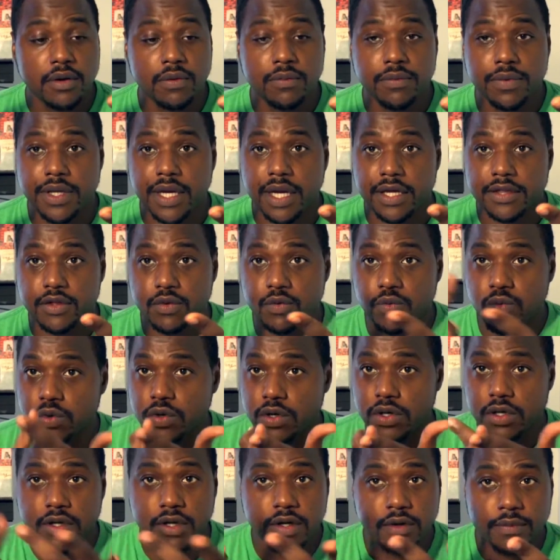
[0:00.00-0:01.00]
We got the
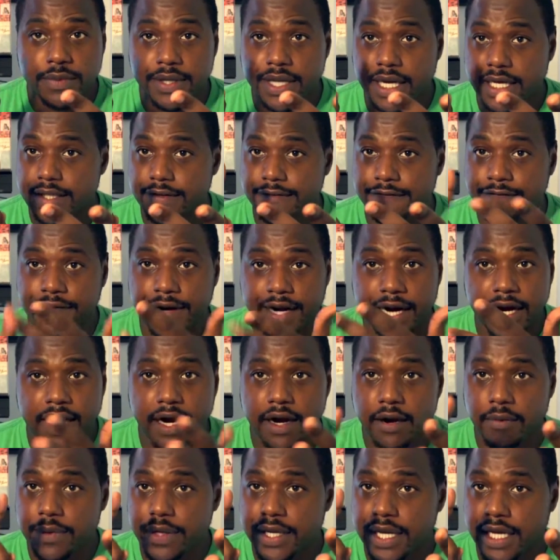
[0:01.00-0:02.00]
water. We got the
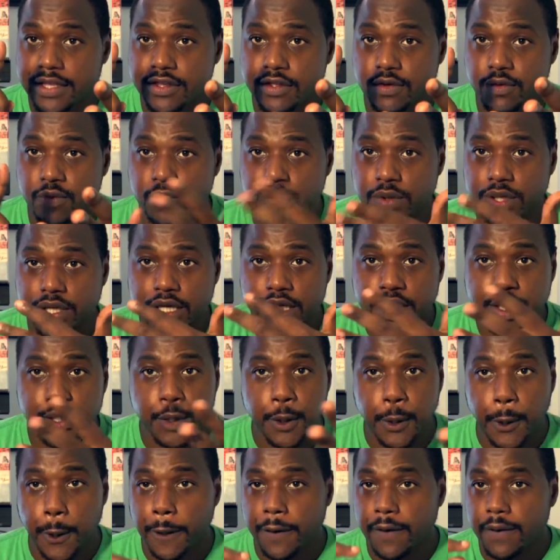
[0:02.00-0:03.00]
fire. We got the wind.
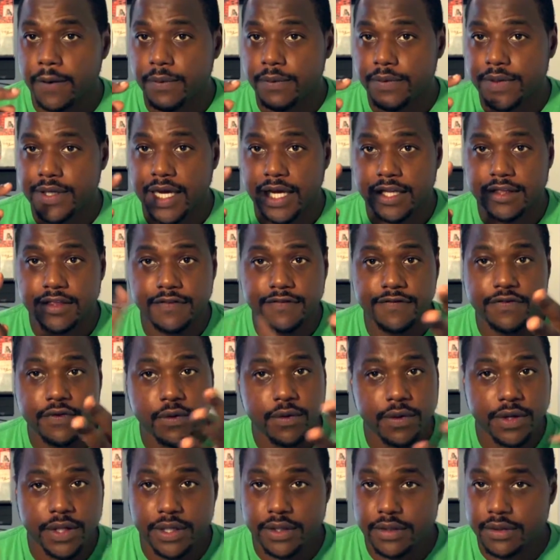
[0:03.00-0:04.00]
We got the
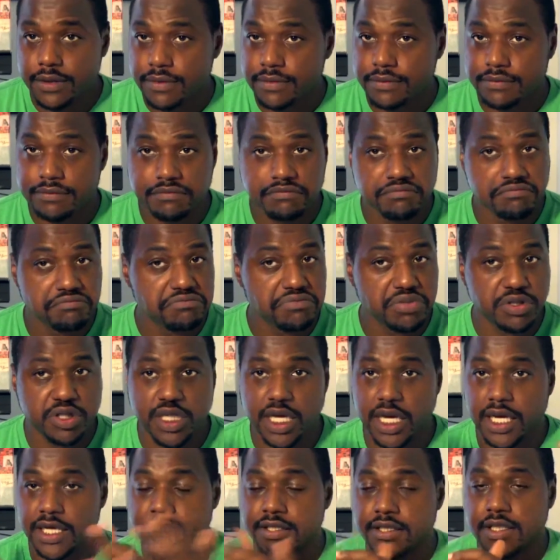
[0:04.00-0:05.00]
void. It's
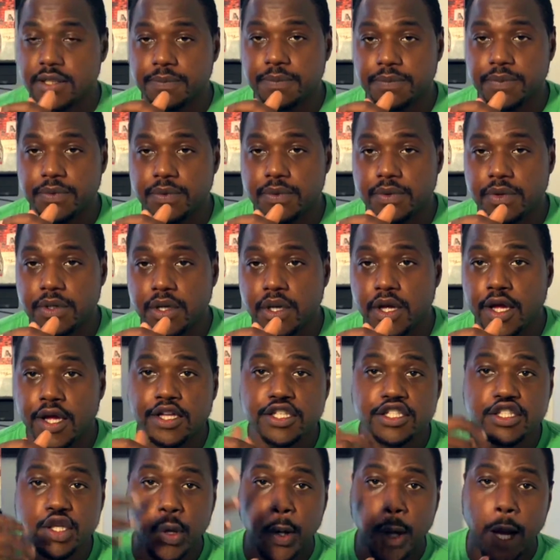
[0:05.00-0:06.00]
that simple.
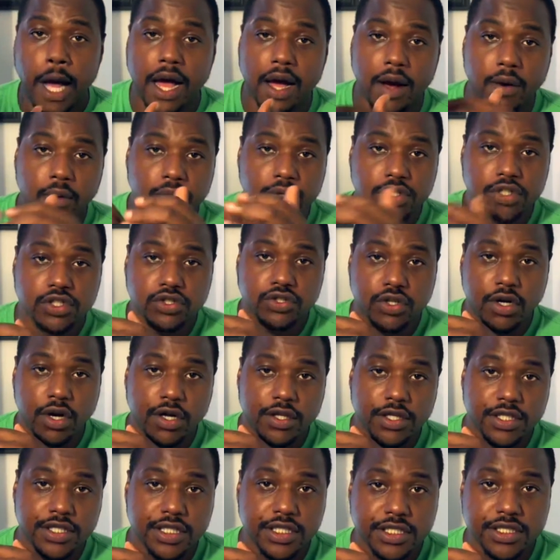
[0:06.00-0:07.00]
So I would
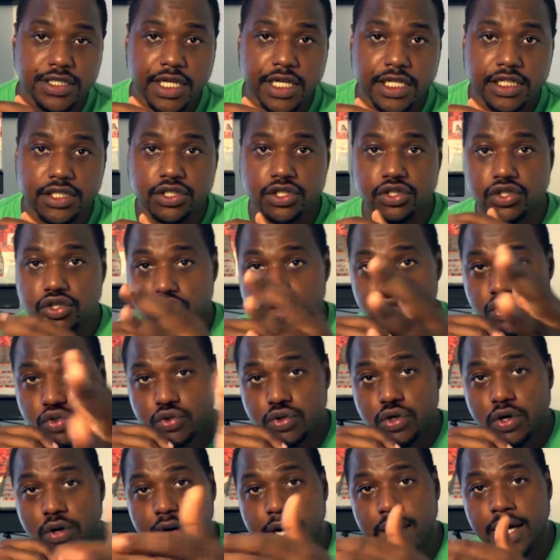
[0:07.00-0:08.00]
strongly suggest you
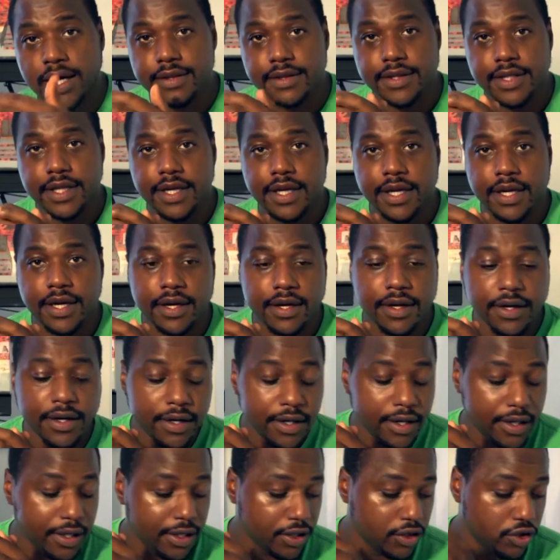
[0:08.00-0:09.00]
go out there,
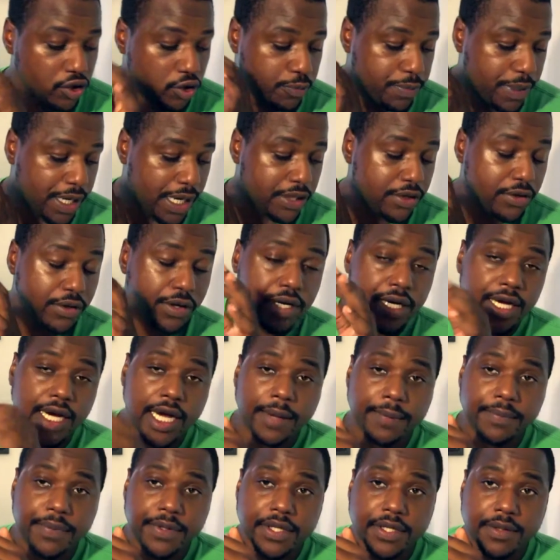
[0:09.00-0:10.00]
you buy your
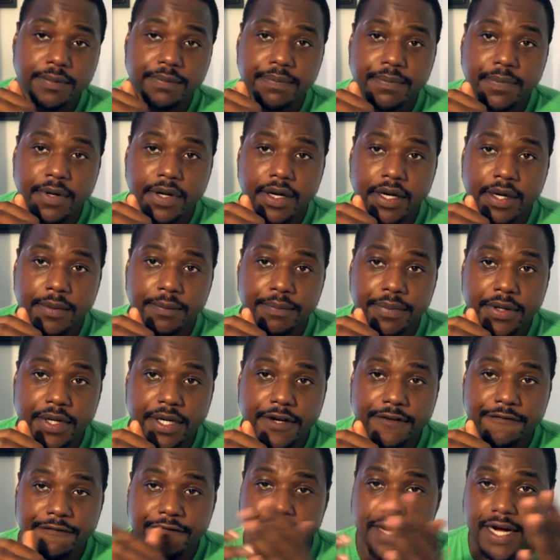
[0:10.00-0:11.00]
copy of the Book
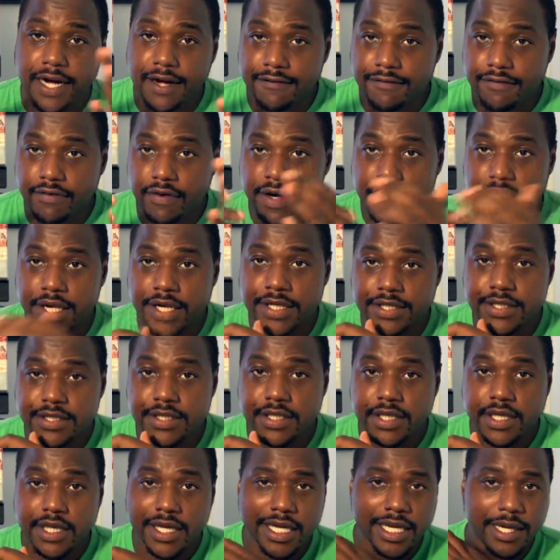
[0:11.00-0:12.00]
of Five
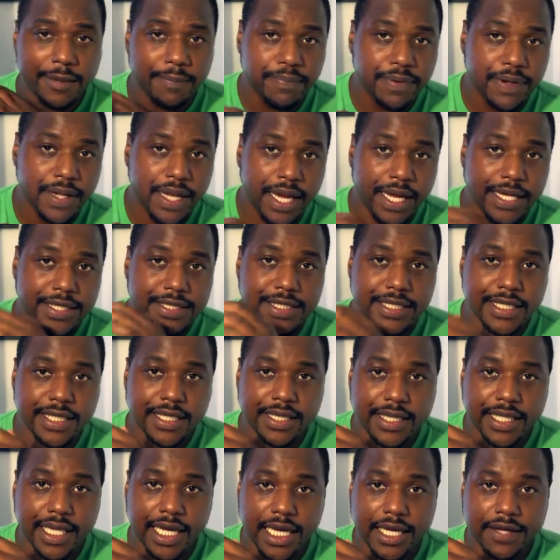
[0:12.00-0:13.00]
Rings and apply it to your
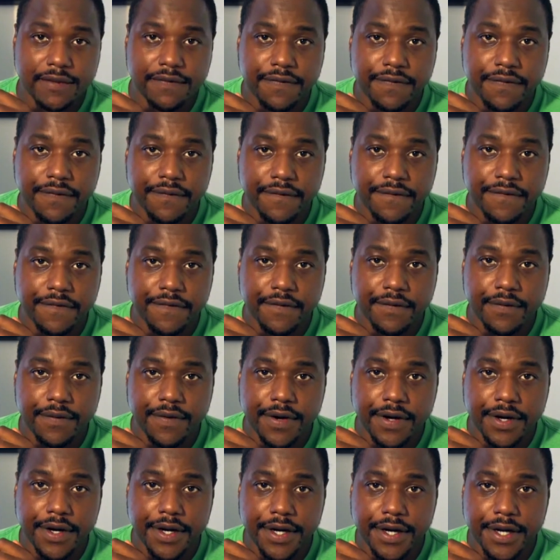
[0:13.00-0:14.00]
life. If you're
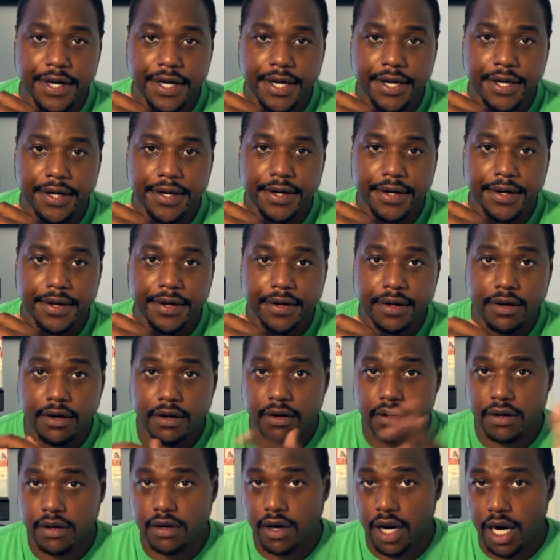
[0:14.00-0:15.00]
a
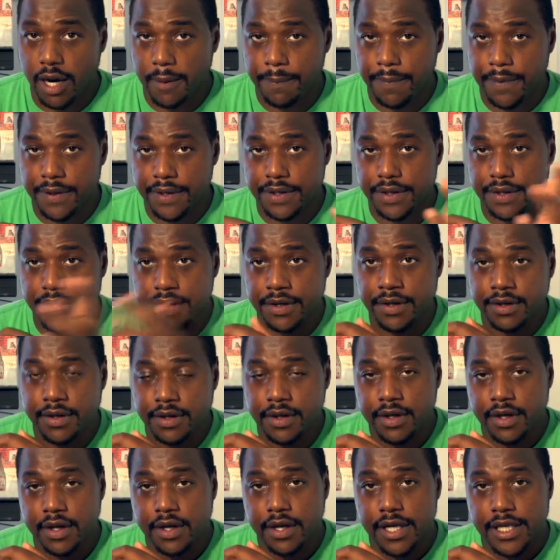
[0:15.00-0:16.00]
carpenter,
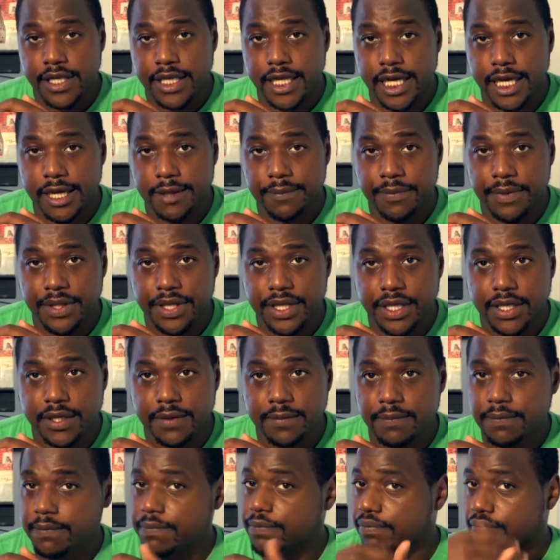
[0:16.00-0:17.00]
know what I
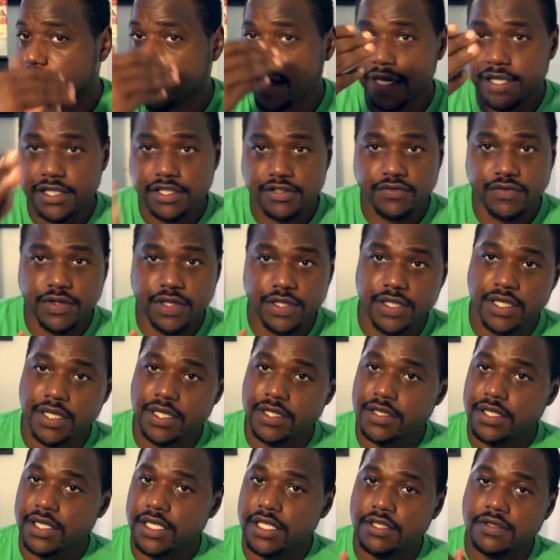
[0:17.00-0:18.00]
mean? Practice
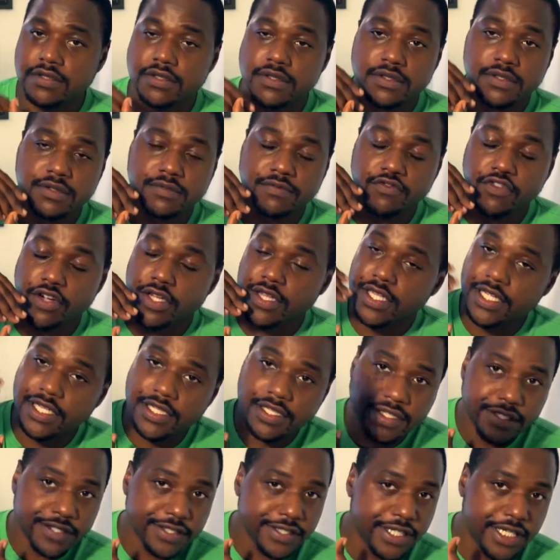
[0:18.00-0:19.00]

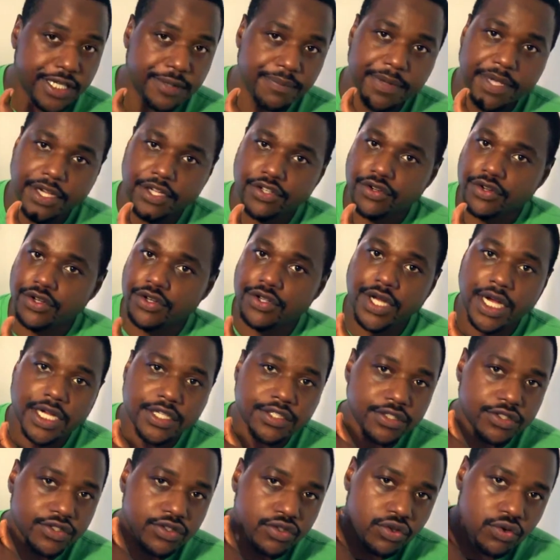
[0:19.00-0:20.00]
relentlessly. Make sure you
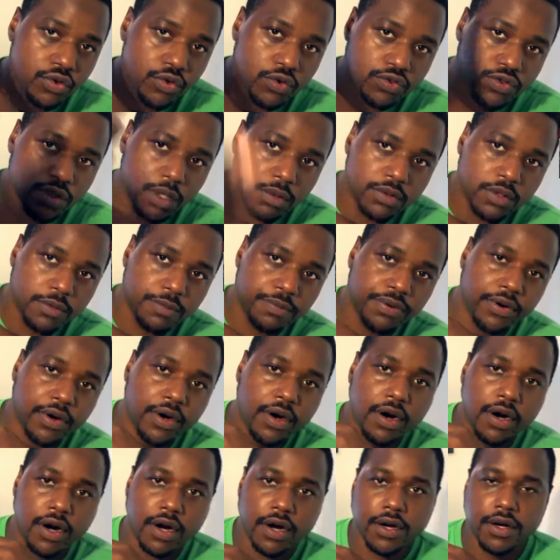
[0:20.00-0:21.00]
got your tools up to
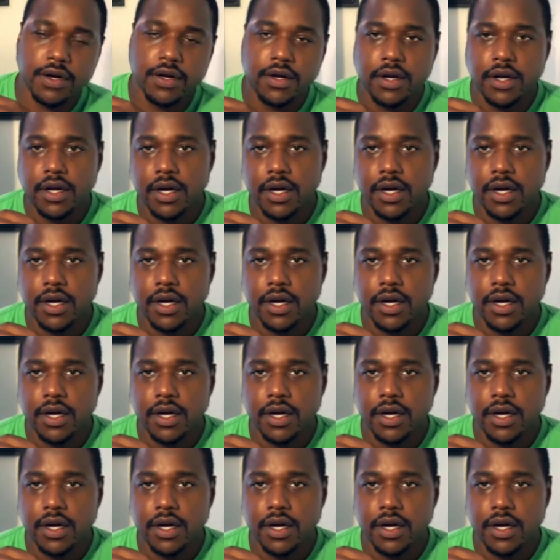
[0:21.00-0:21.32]
par.